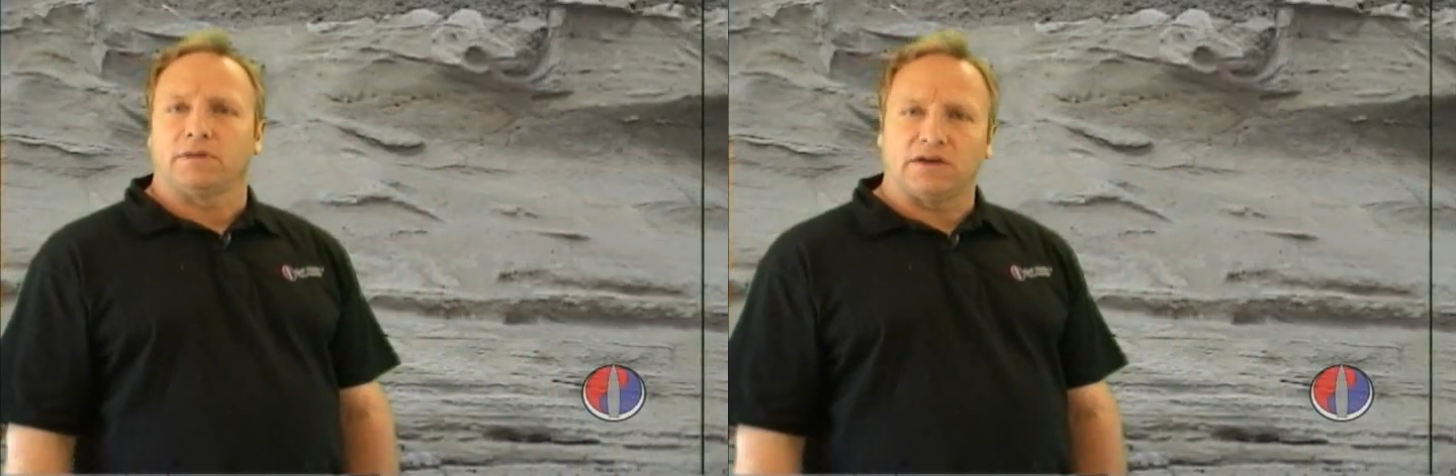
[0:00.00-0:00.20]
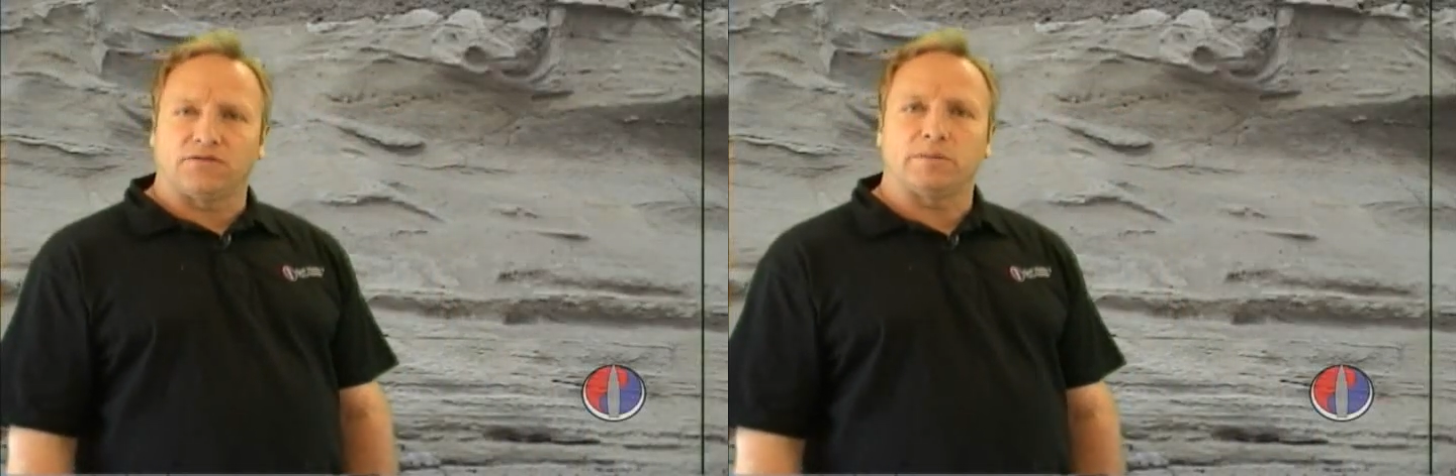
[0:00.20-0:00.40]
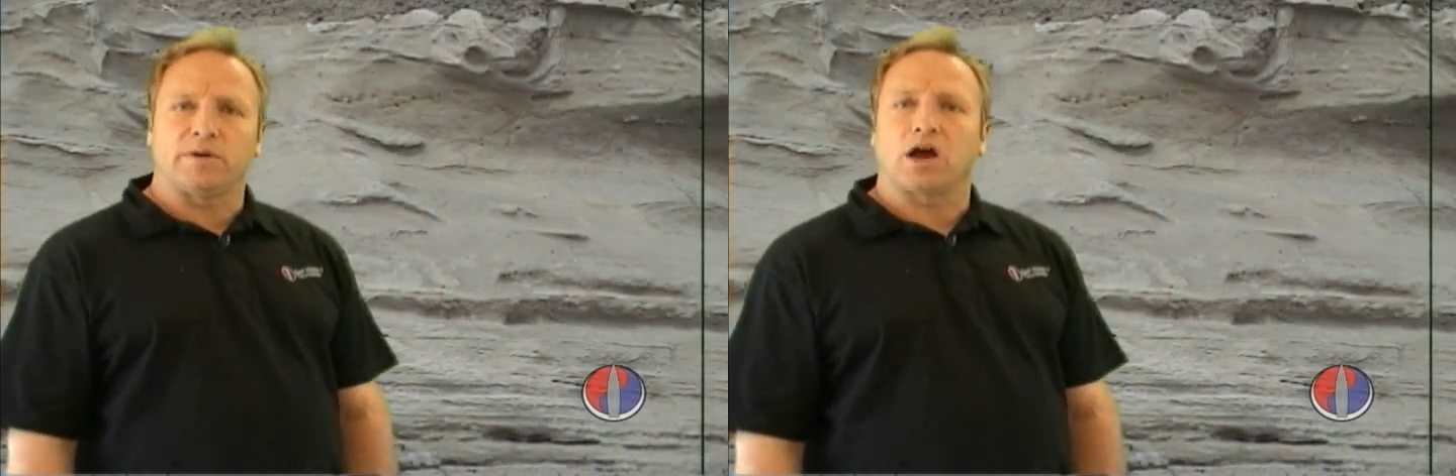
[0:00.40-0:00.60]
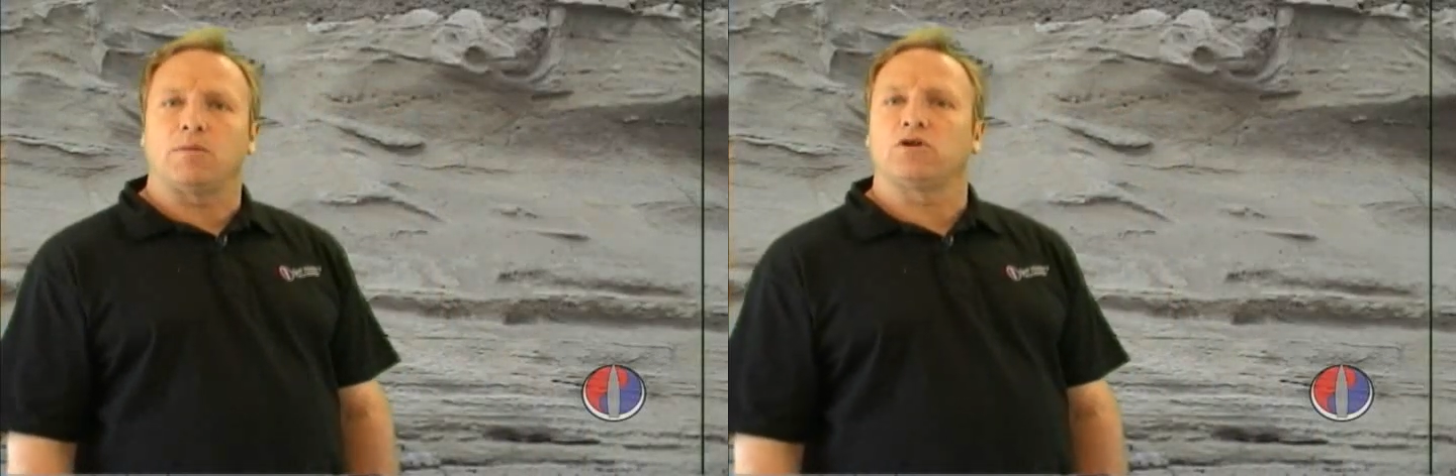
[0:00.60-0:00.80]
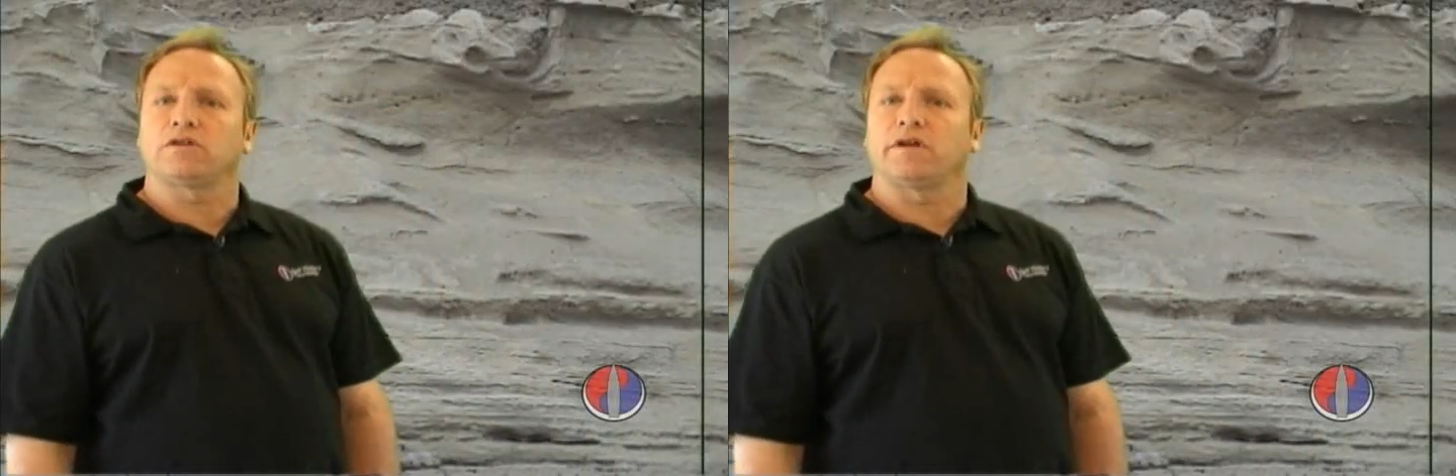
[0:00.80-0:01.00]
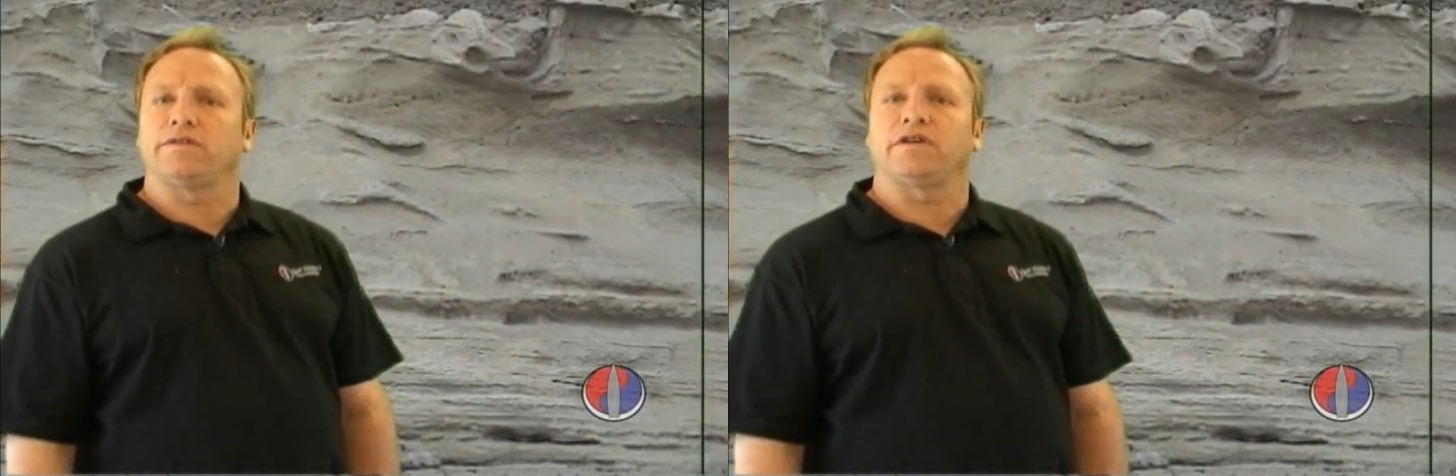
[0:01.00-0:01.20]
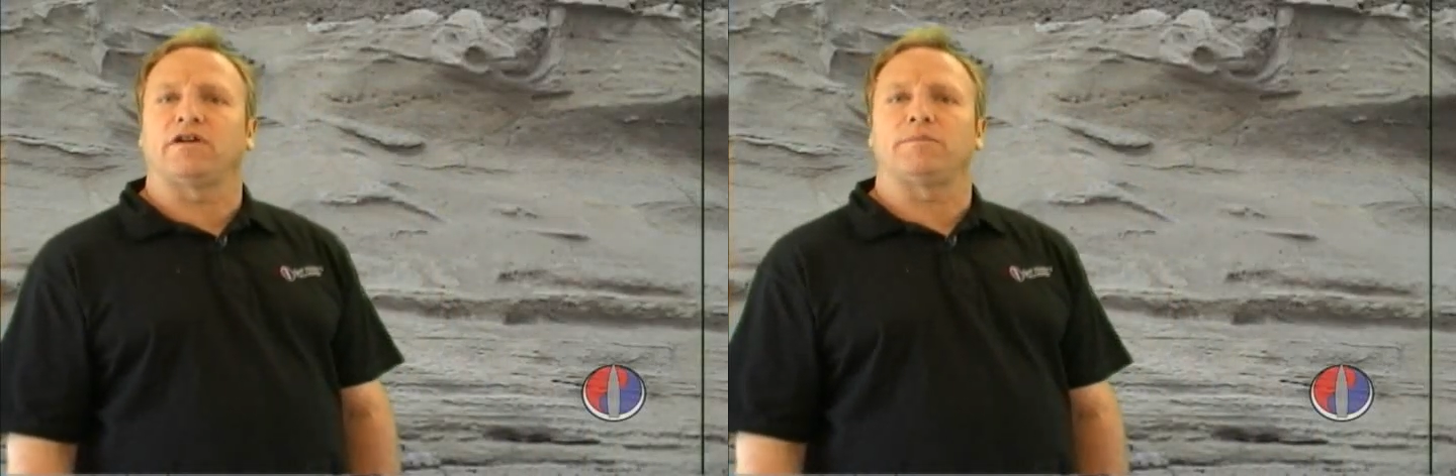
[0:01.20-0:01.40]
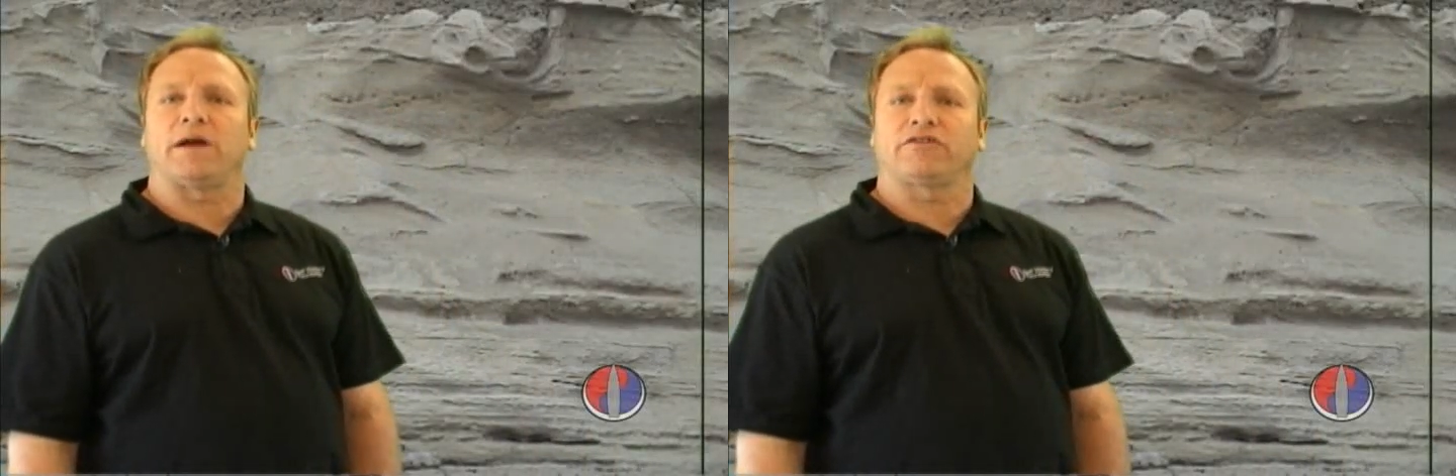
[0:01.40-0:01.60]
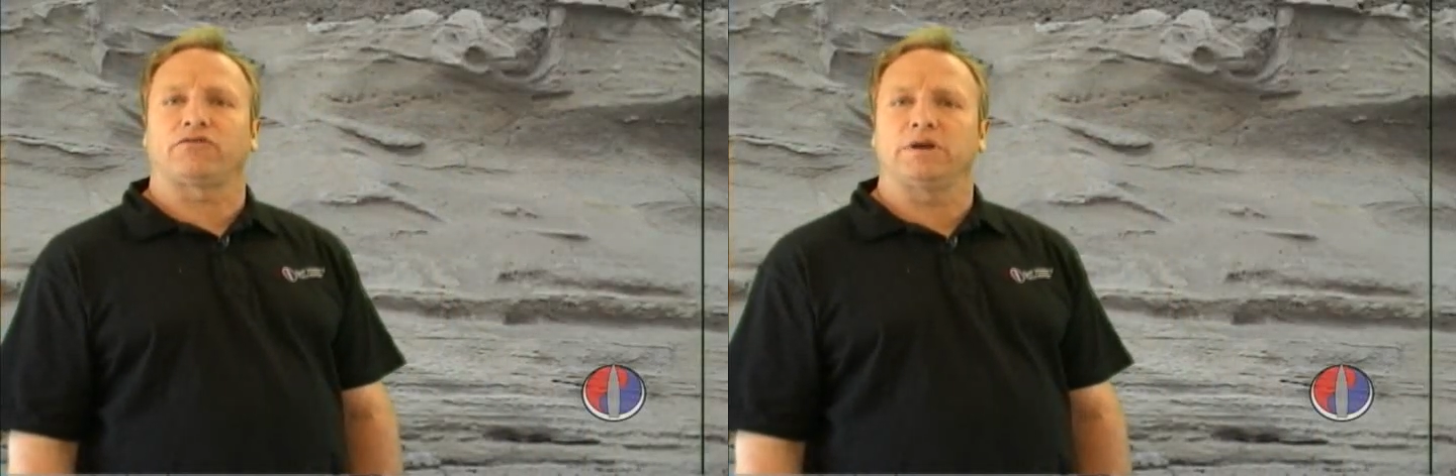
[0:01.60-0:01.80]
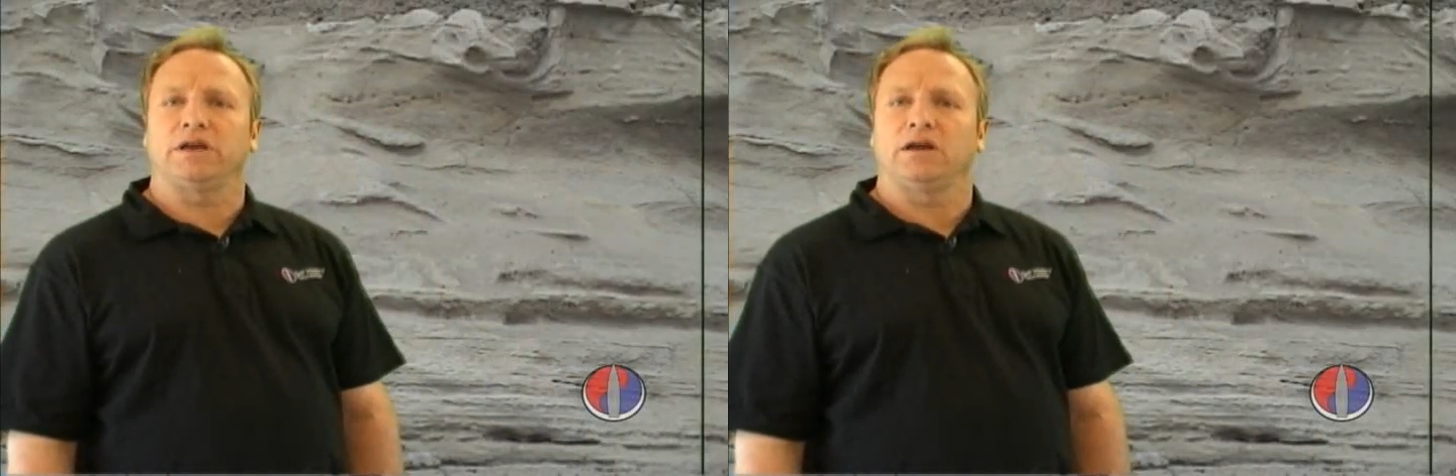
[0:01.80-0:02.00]
if you become hooked on
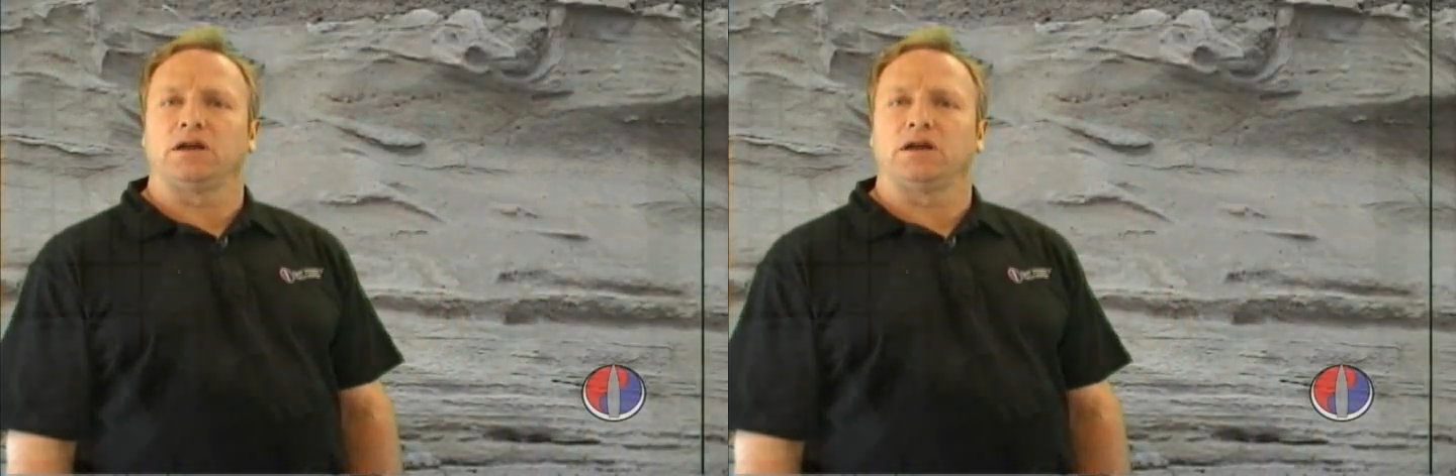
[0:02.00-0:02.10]
self-mastery,